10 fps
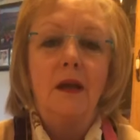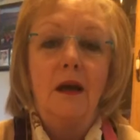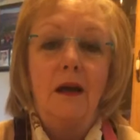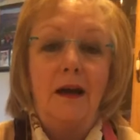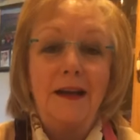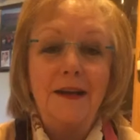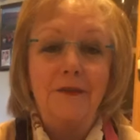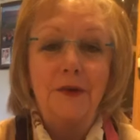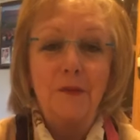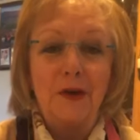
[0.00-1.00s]
Hi
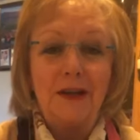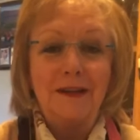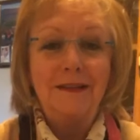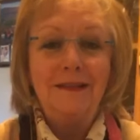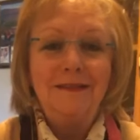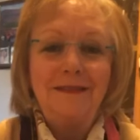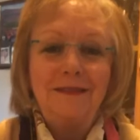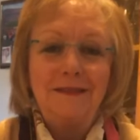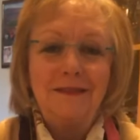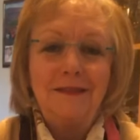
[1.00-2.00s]
everyone,
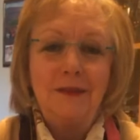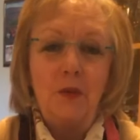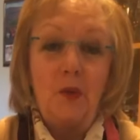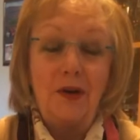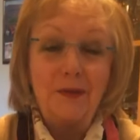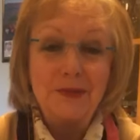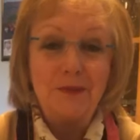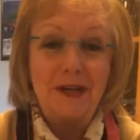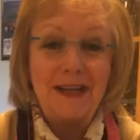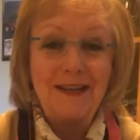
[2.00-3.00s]
welcome to
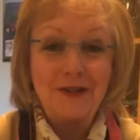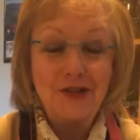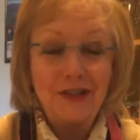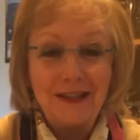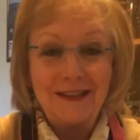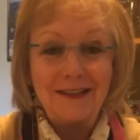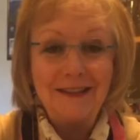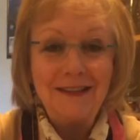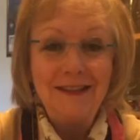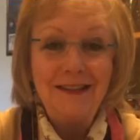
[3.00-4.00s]
my kitchen
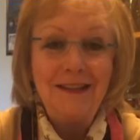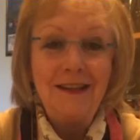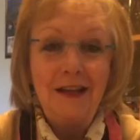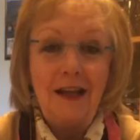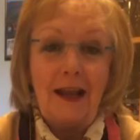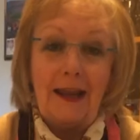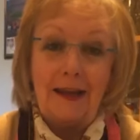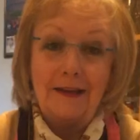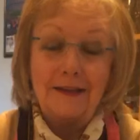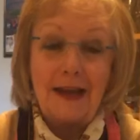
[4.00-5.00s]
again,
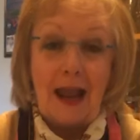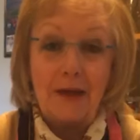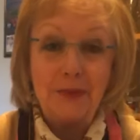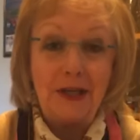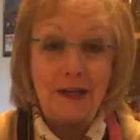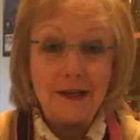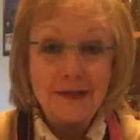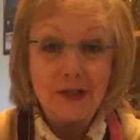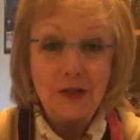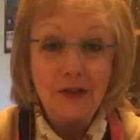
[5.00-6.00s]
and happy
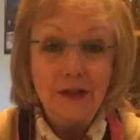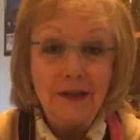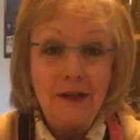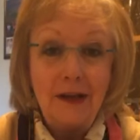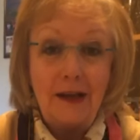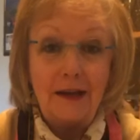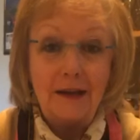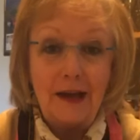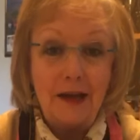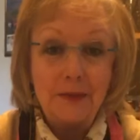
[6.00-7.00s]
Easter and
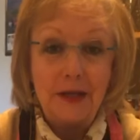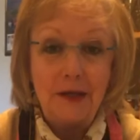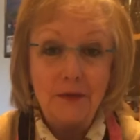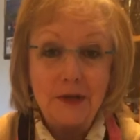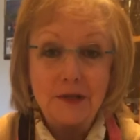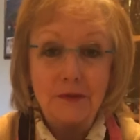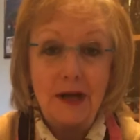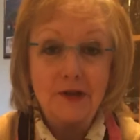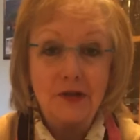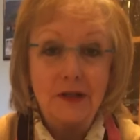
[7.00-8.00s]
happy
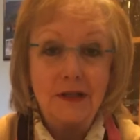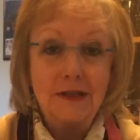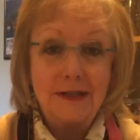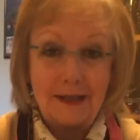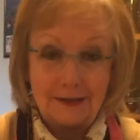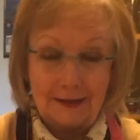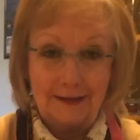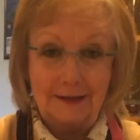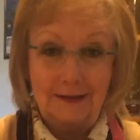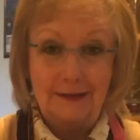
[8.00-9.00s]
Resurrection
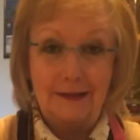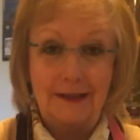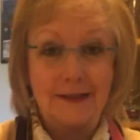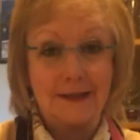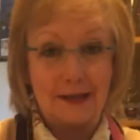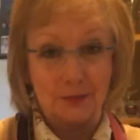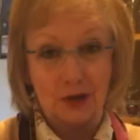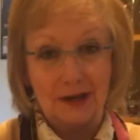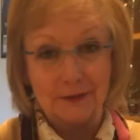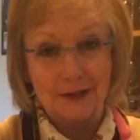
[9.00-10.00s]
Sunday. It's Deborah
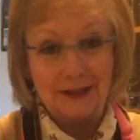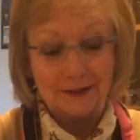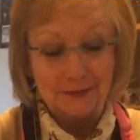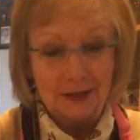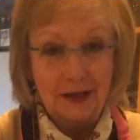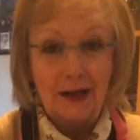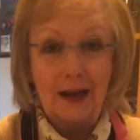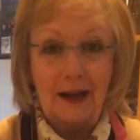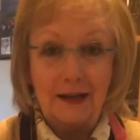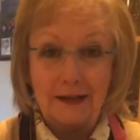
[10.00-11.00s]
Irene,
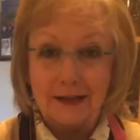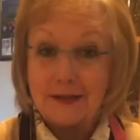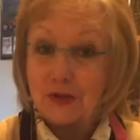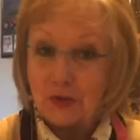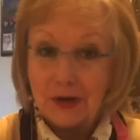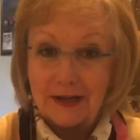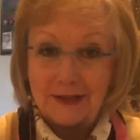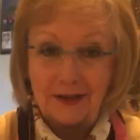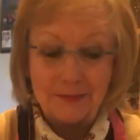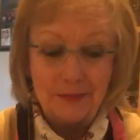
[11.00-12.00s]
and it's story
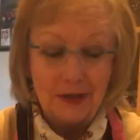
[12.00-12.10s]
time.